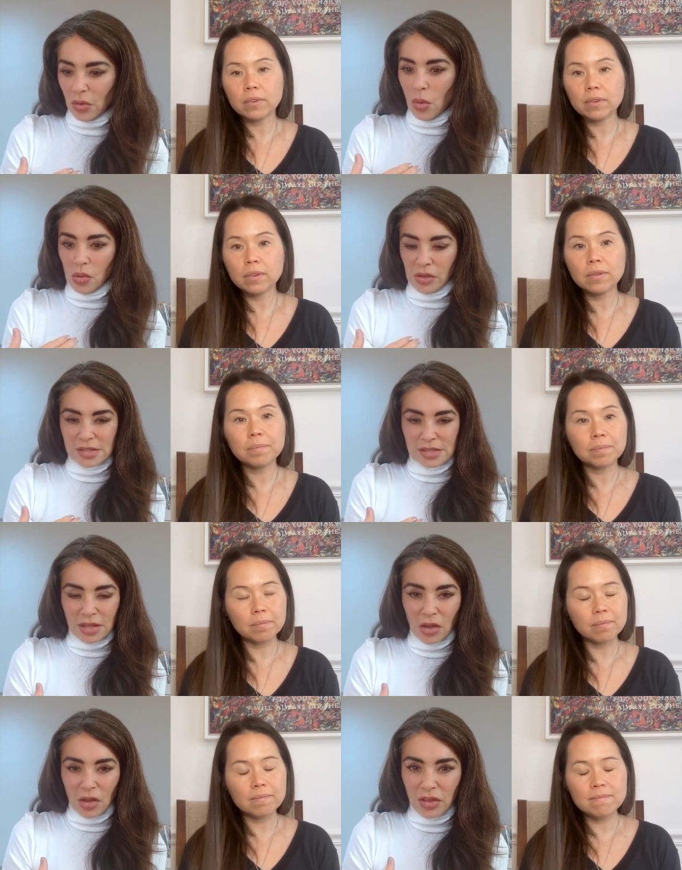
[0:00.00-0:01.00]
Speaker 1: of the
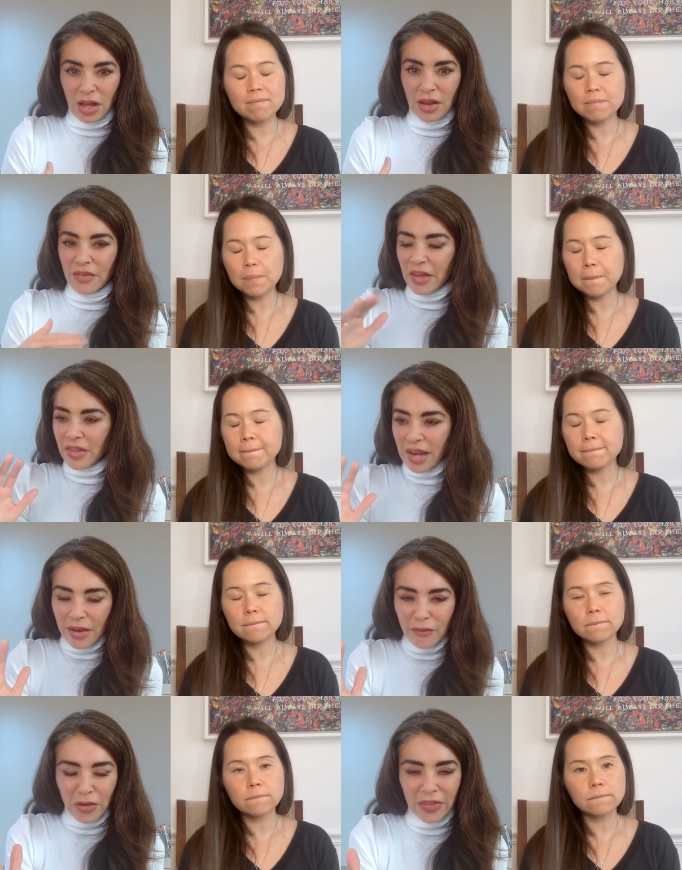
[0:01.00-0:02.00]
wholeness self-love and
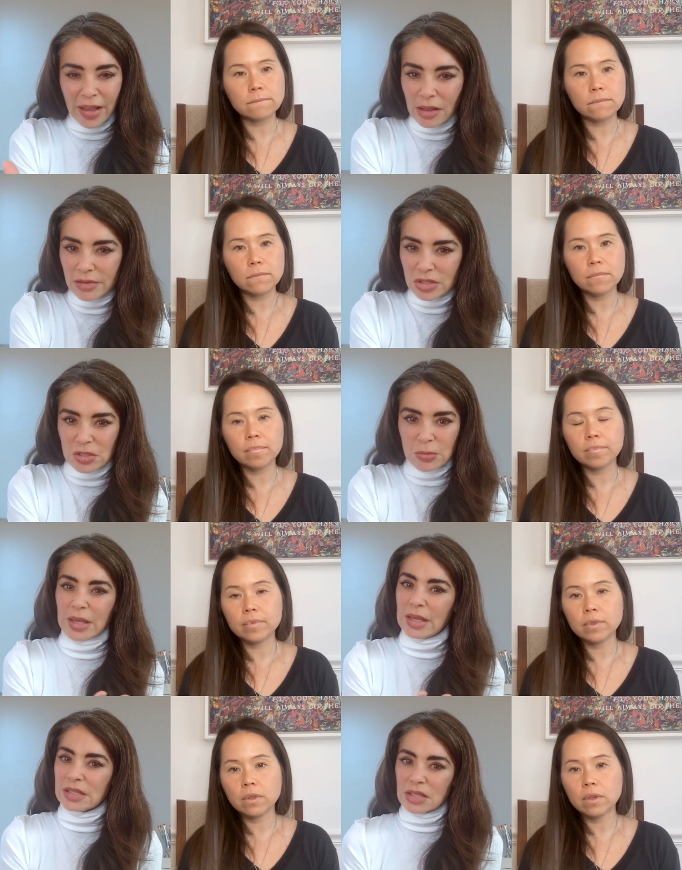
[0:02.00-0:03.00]
then everything else
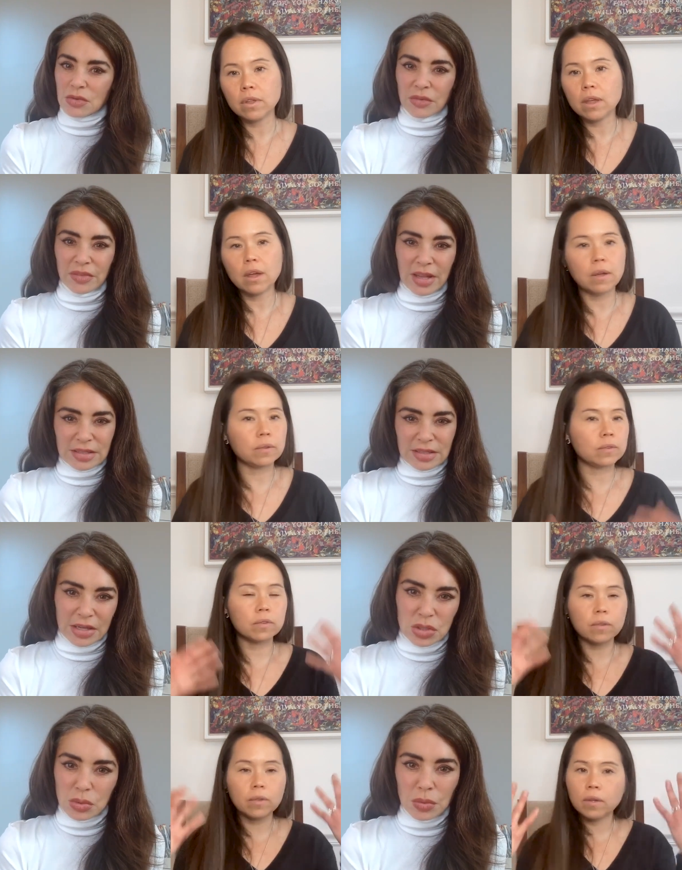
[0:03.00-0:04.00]
just begins to reflect
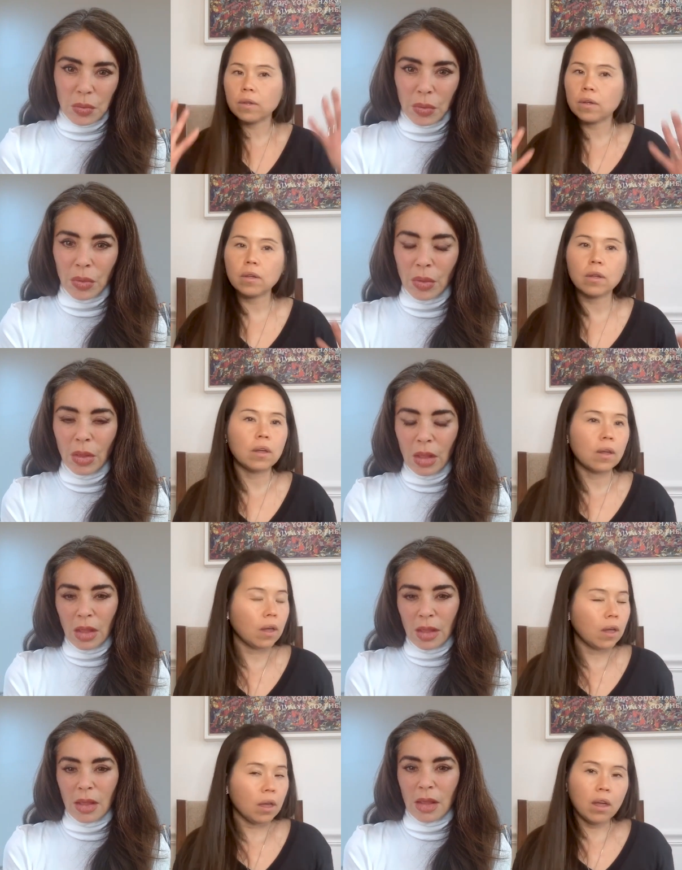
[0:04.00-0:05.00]
that truth
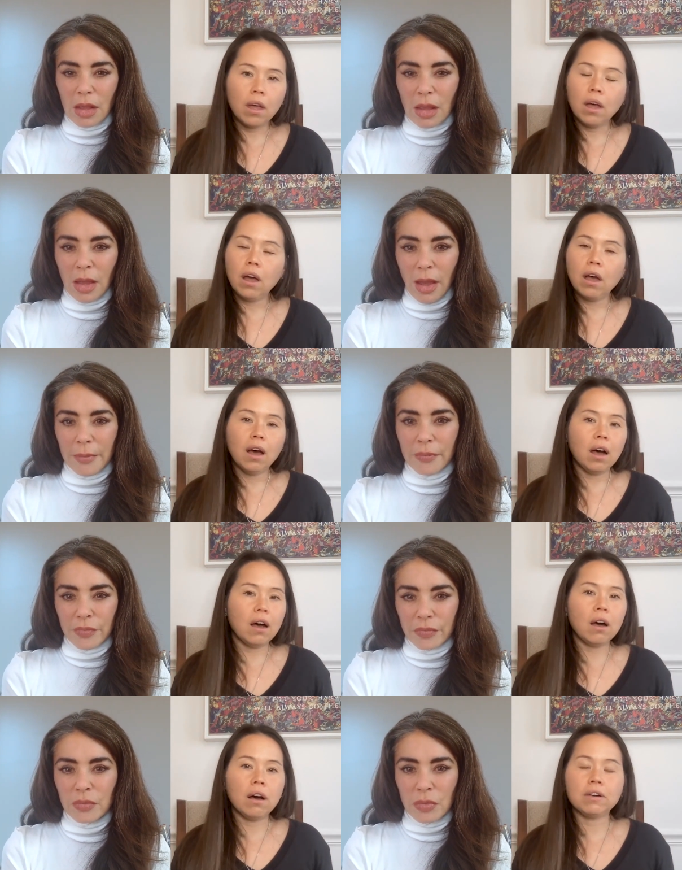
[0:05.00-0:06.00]

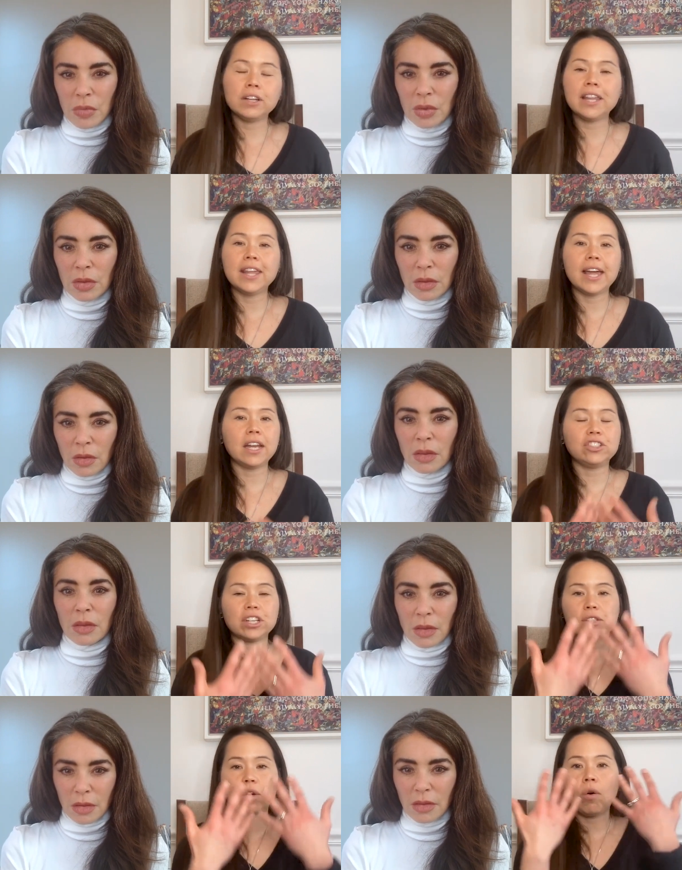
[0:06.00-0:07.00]
Speaker 2: oh and then it
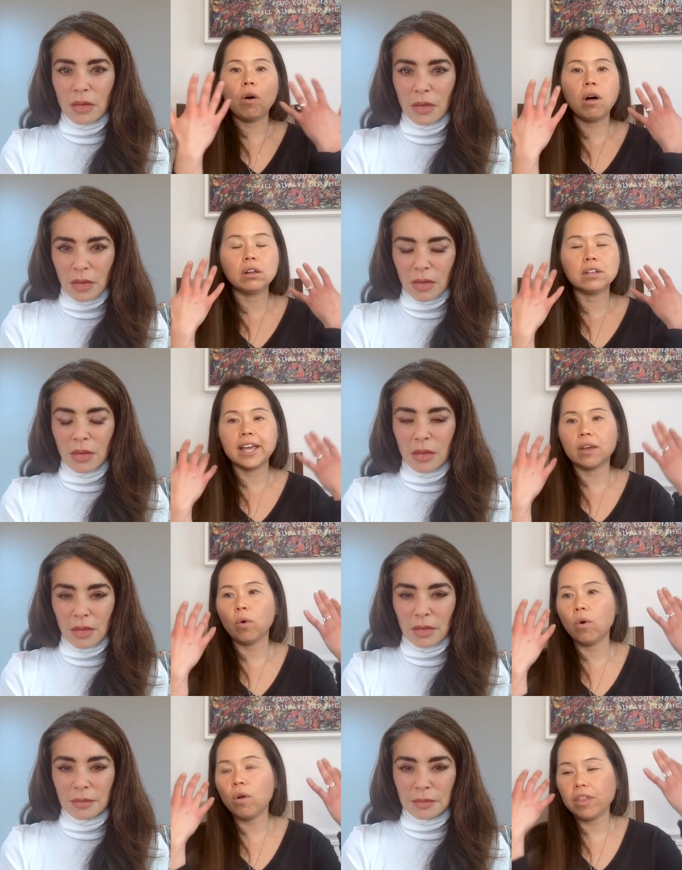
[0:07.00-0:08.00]
just all
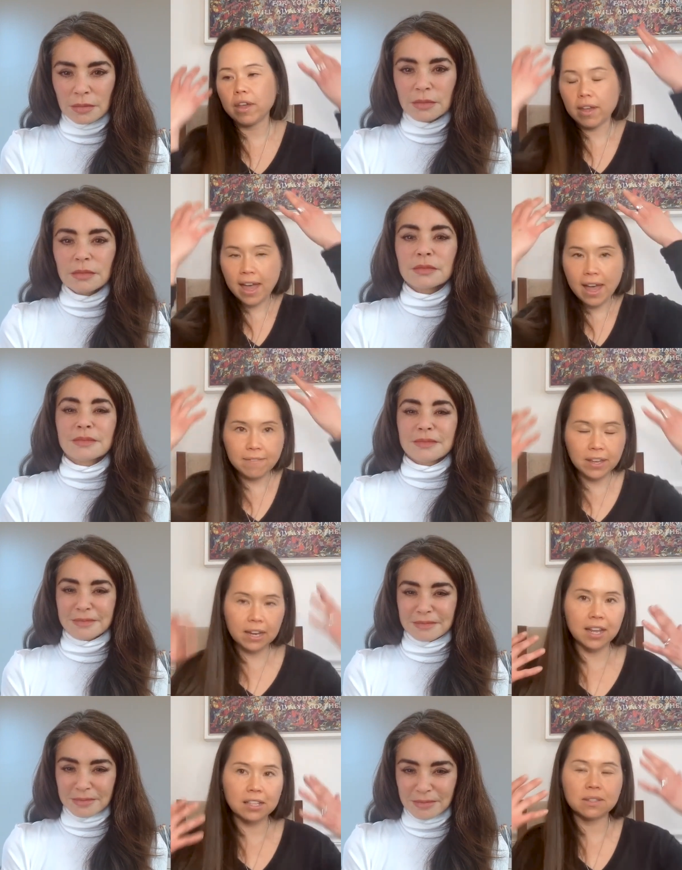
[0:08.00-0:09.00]
like all the
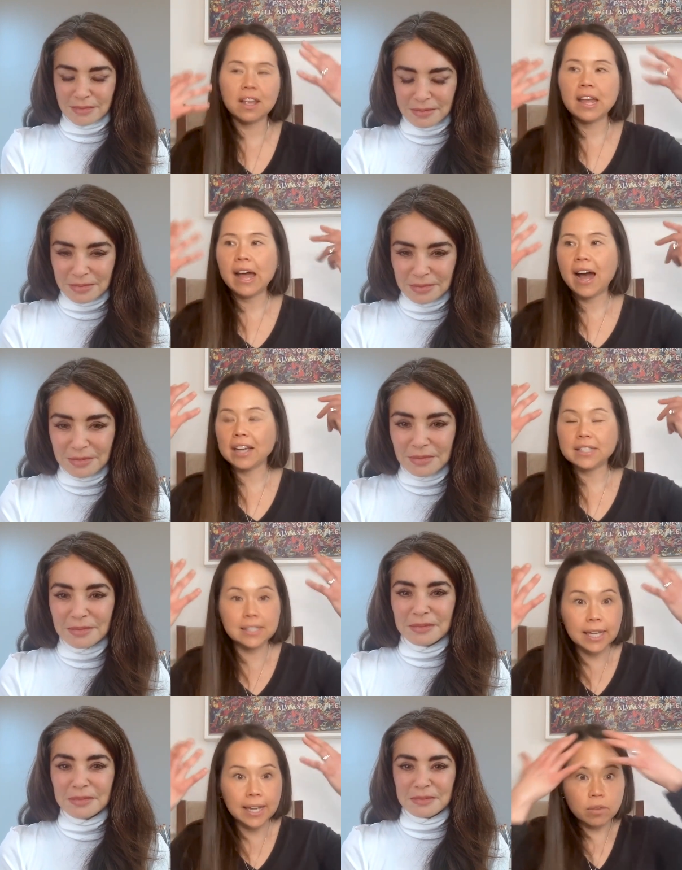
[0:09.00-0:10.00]
heaviness i
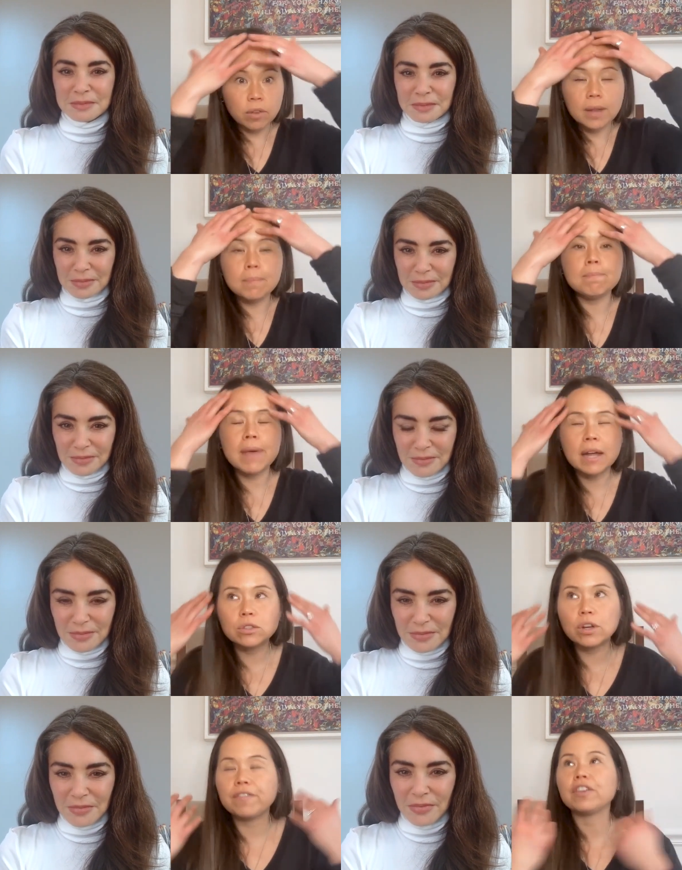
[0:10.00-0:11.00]
see it it
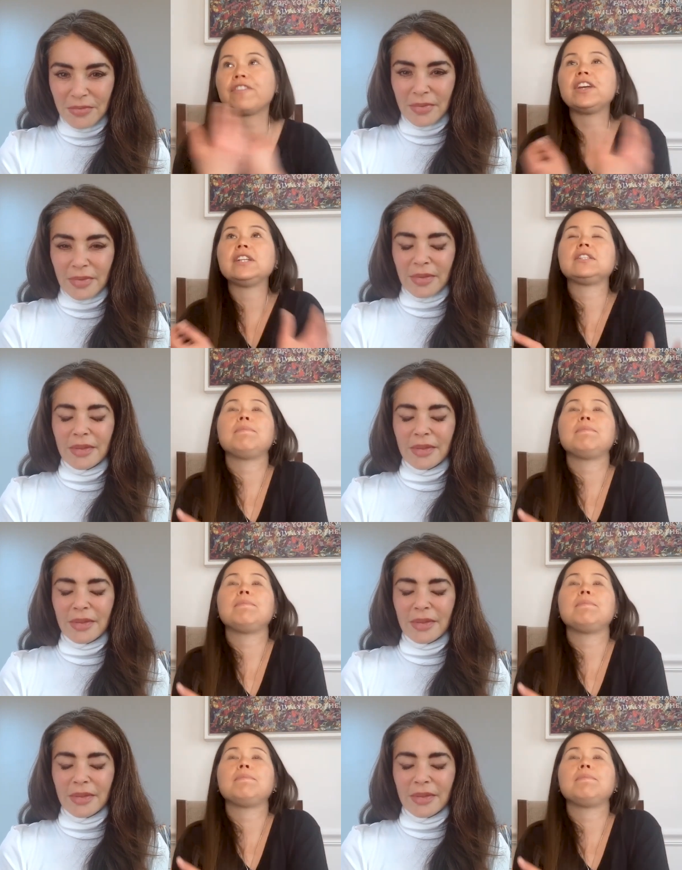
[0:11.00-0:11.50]
melts off their face